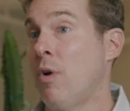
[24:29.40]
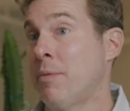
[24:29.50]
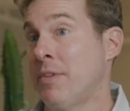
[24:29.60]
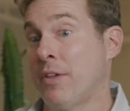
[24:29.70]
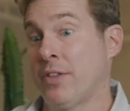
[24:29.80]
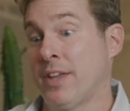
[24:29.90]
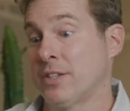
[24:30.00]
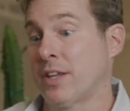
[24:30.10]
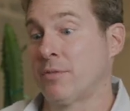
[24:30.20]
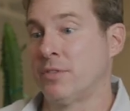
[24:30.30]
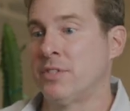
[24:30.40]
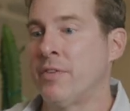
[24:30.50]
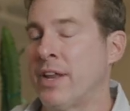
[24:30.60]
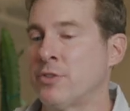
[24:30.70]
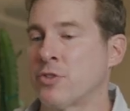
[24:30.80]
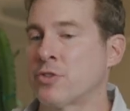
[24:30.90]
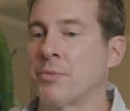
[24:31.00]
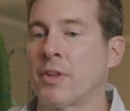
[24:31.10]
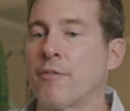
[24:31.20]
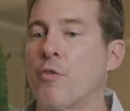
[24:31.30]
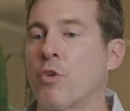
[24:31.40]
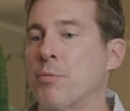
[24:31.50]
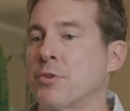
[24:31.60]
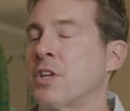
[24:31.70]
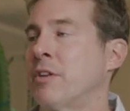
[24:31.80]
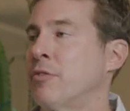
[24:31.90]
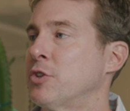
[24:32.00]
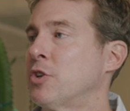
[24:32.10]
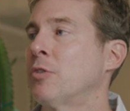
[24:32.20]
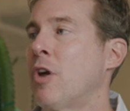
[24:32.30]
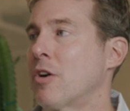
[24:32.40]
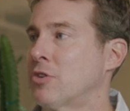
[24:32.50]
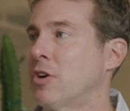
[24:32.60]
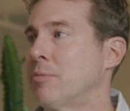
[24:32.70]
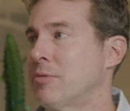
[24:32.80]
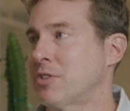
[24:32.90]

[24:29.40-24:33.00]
Well, I mean, the other thing is like dividends are something like 40% of your return long term.